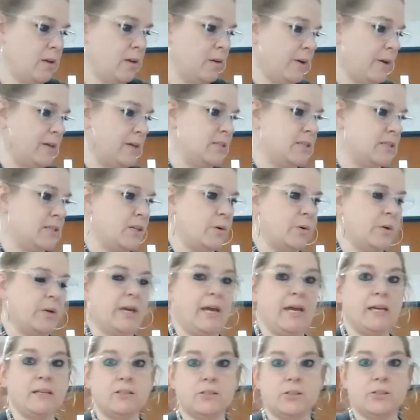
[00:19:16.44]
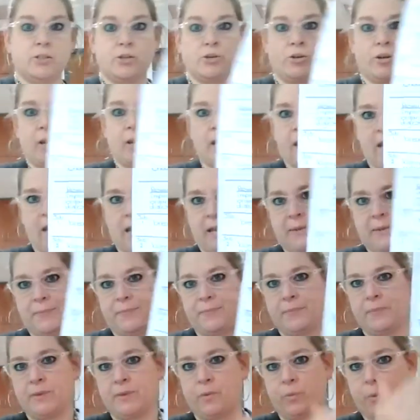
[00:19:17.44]
Okay, so yesterday
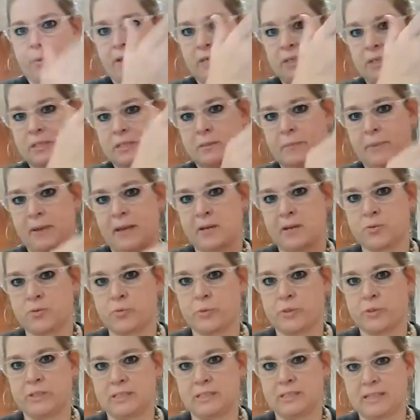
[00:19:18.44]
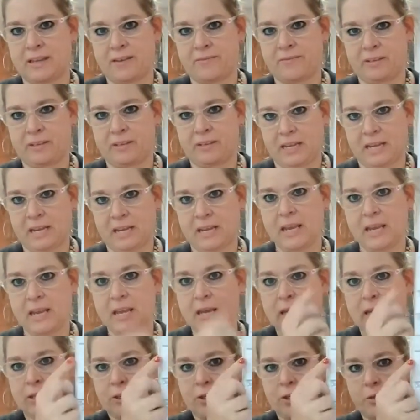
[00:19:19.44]
we did page 170.
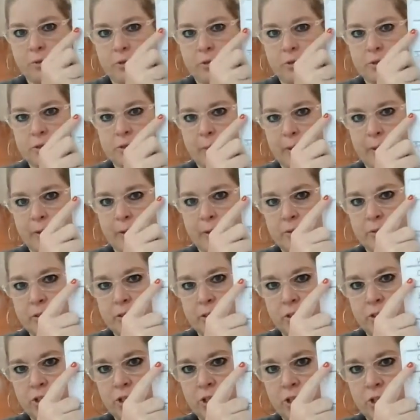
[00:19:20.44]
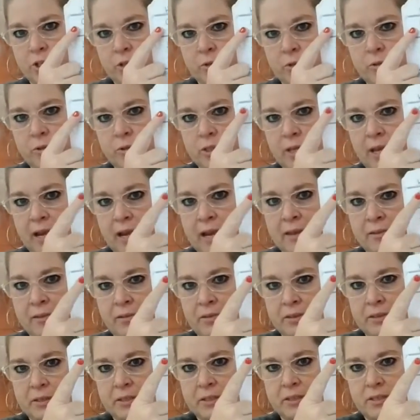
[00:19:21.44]
You were supposed to choose either
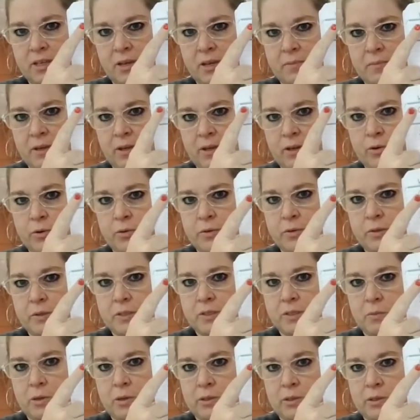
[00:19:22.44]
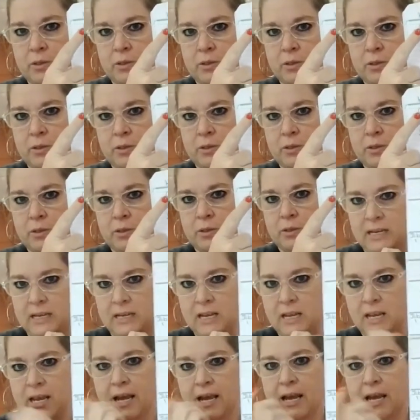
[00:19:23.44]
the stomach or the small intestine,
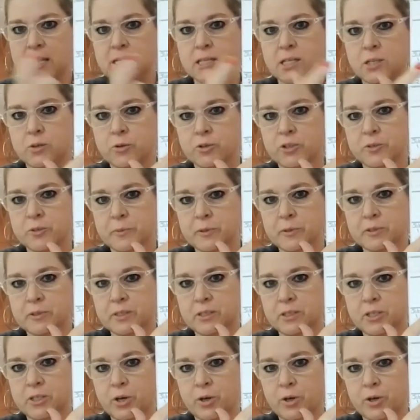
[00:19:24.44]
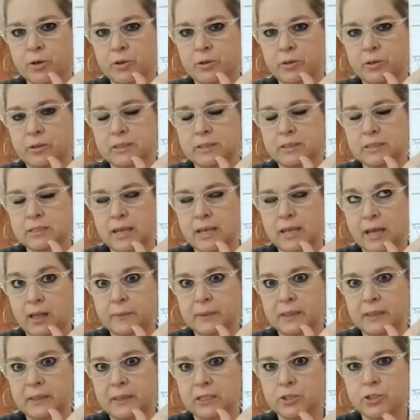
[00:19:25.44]
and you were supposed to
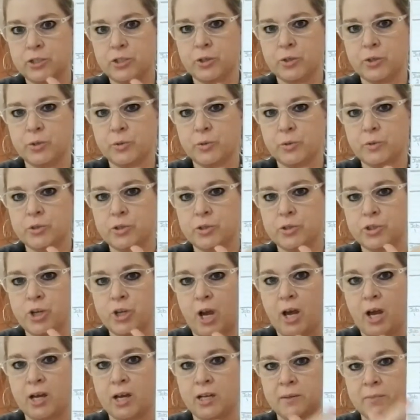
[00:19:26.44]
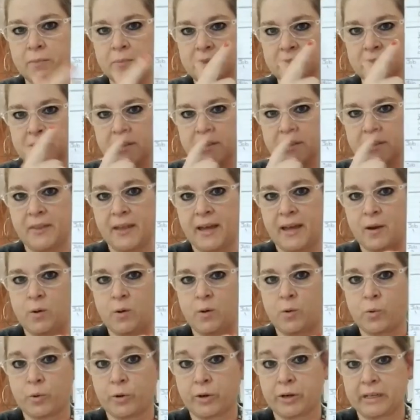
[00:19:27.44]
tell me 2 jobs that that
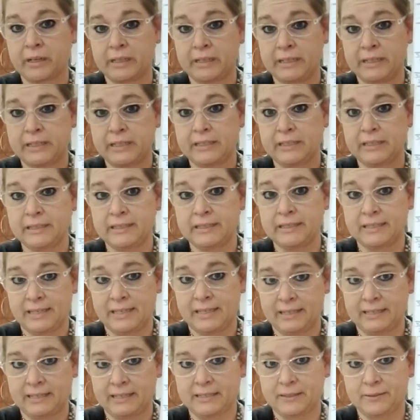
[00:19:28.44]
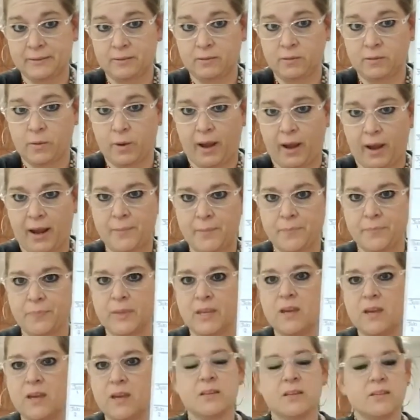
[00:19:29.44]
organ did. Okay,
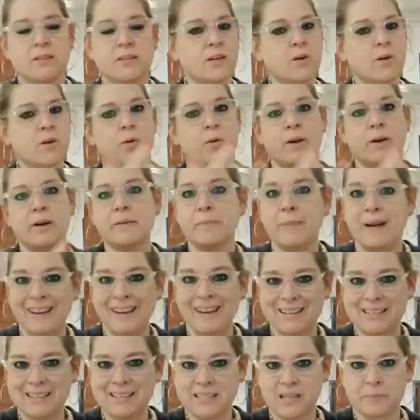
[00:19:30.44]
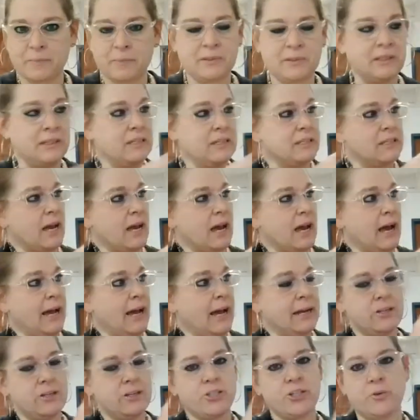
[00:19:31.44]
so my example is
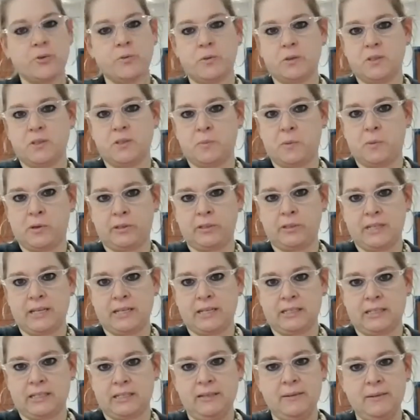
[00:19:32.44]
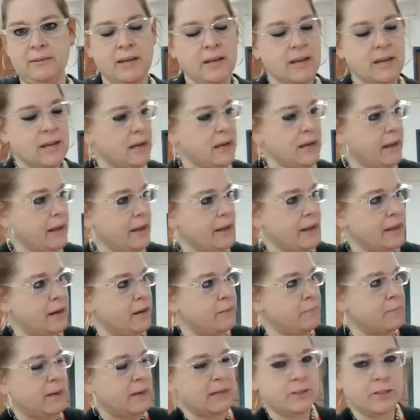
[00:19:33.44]
I chose the small intestine,
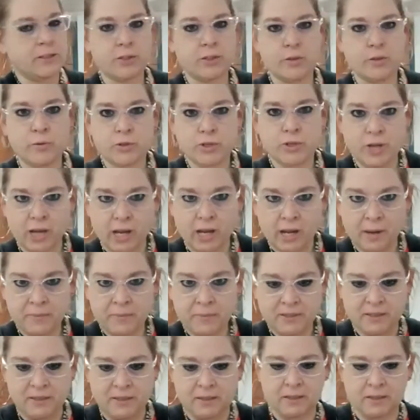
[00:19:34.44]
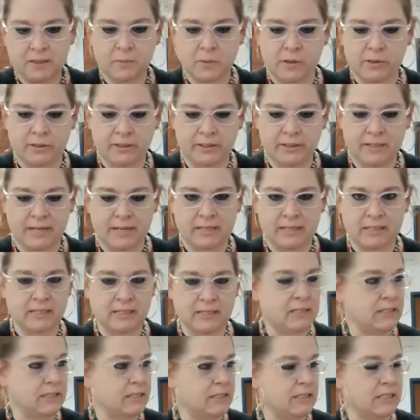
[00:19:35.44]
and my 2 jobs that the small
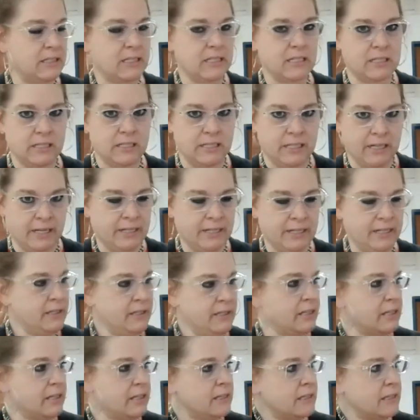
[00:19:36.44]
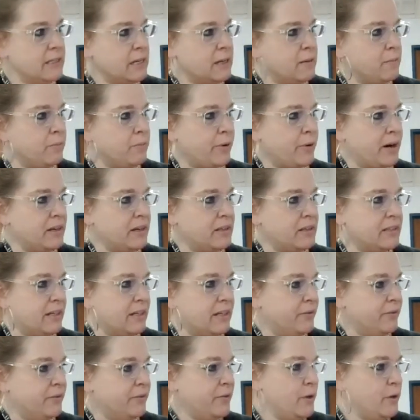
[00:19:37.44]
intestine does is it breaks
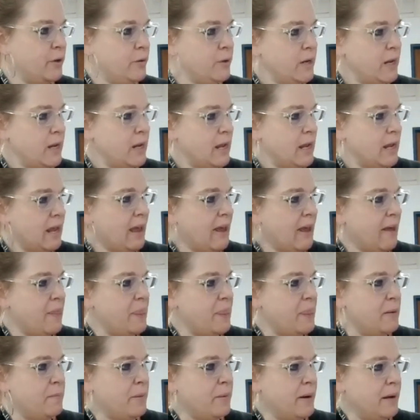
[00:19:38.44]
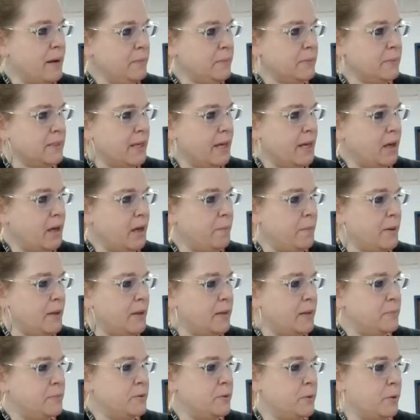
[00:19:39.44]
down food and the bumps help
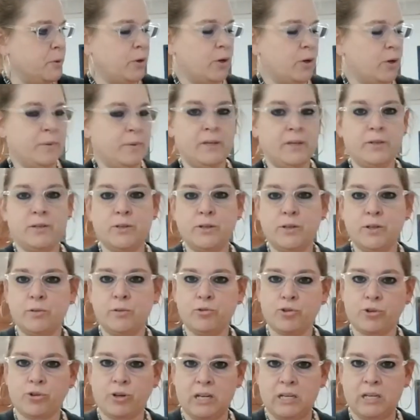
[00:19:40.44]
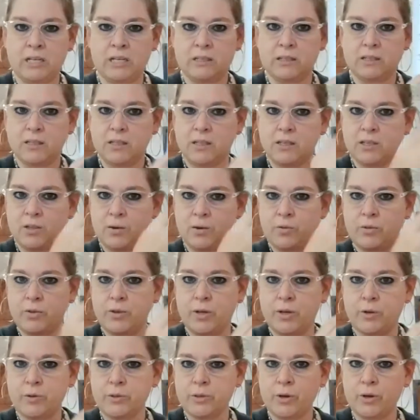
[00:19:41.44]
absorb nutrients. So
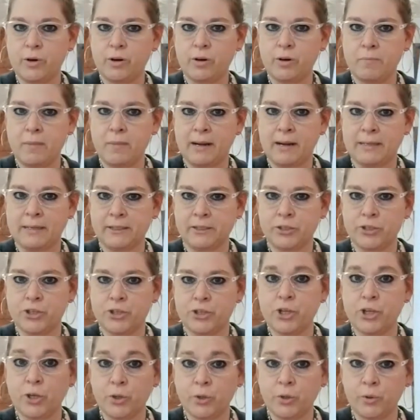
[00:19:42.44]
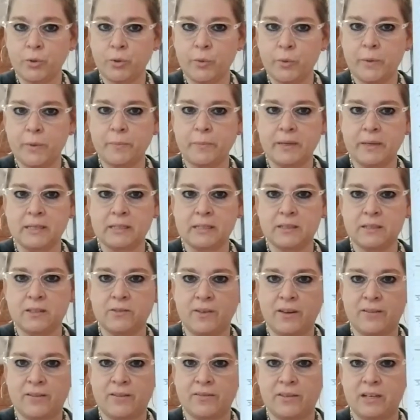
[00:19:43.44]
those are my 2 pieces
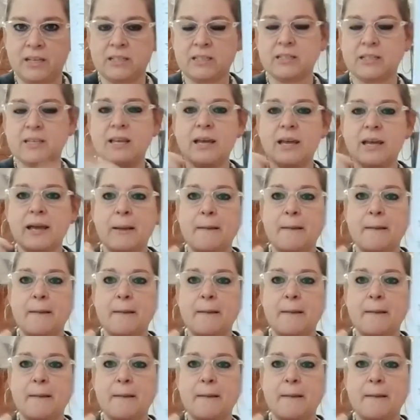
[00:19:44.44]
of evidence.